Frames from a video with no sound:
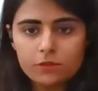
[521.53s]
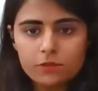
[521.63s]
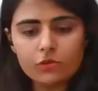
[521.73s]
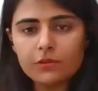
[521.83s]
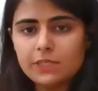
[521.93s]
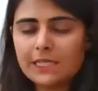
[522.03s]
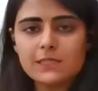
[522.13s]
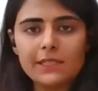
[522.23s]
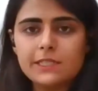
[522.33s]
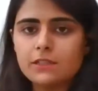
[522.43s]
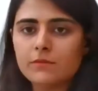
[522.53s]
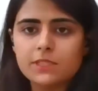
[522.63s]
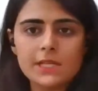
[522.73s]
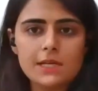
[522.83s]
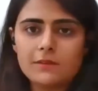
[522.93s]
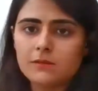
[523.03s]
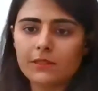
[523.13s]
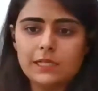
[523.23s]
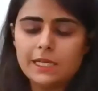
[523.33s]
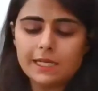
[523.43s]
So these three terms are
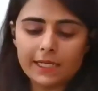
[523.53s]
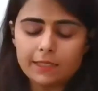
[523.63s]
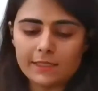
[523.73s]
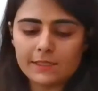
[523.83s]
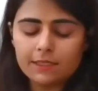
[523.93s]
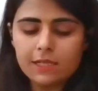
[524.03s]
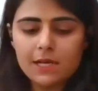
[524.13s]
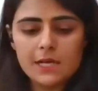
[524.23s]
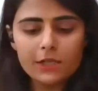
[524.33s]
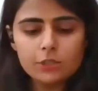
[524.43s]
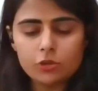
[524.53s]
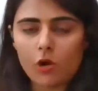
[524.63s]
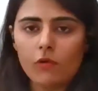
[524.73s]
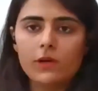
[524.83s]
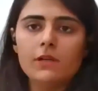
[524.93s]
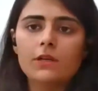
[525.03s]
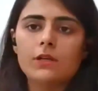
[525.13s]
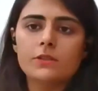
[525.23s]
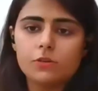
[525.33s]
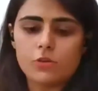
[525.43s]
clear, I guess: drawer,
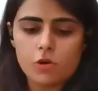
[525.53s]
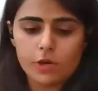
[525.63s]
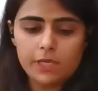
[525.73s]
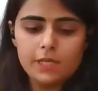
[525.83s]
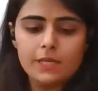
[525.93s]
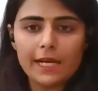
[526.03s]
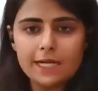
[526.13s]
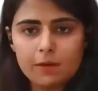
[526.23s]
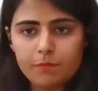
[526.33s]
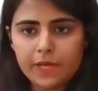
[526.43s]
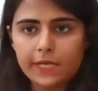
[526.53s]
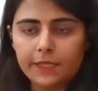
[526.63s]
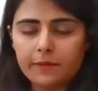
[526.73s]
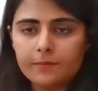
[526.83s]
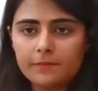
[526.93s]
drawee, and a payee.